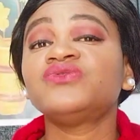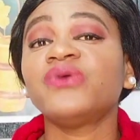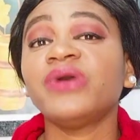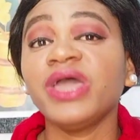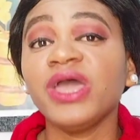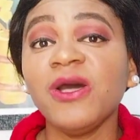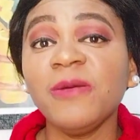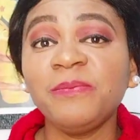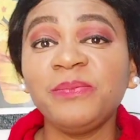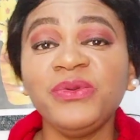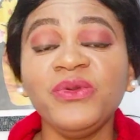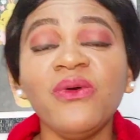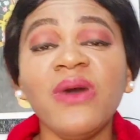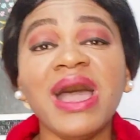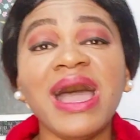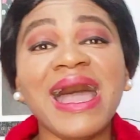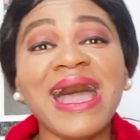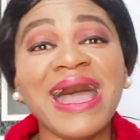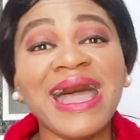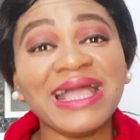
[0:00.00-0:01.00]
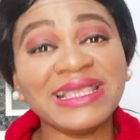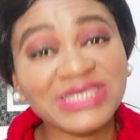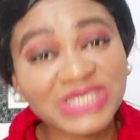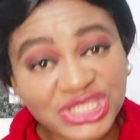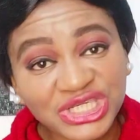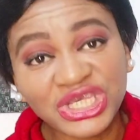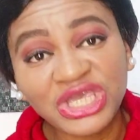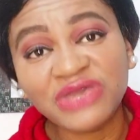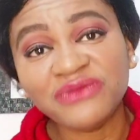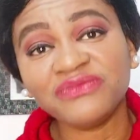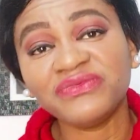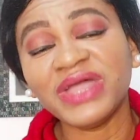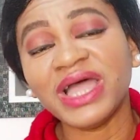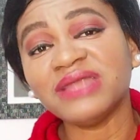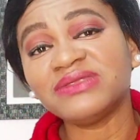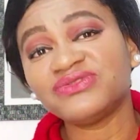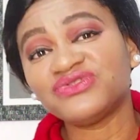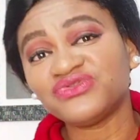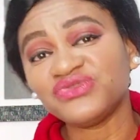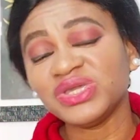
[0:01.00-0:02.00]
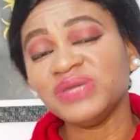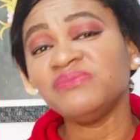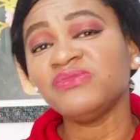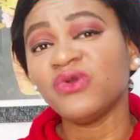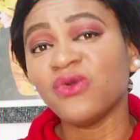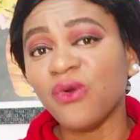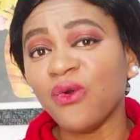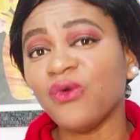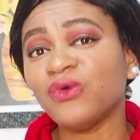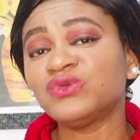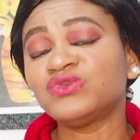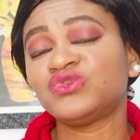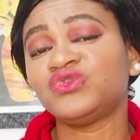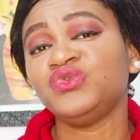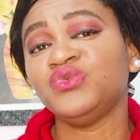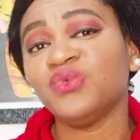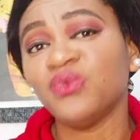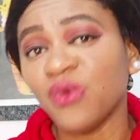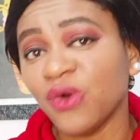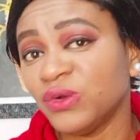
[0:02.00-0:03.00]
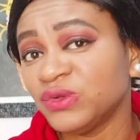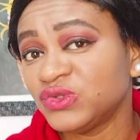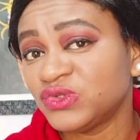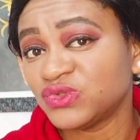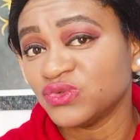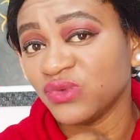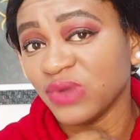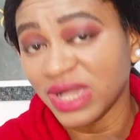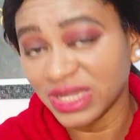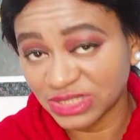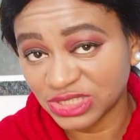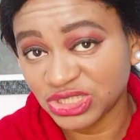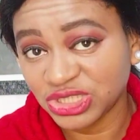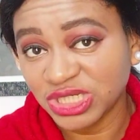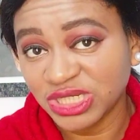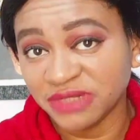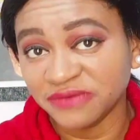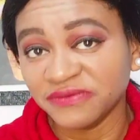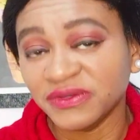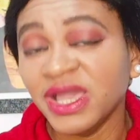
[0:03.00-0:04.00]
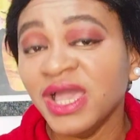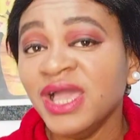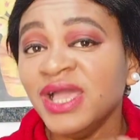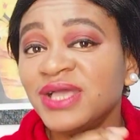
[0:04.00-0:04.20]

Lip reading: to help you achieve that dream goals you want to achieve.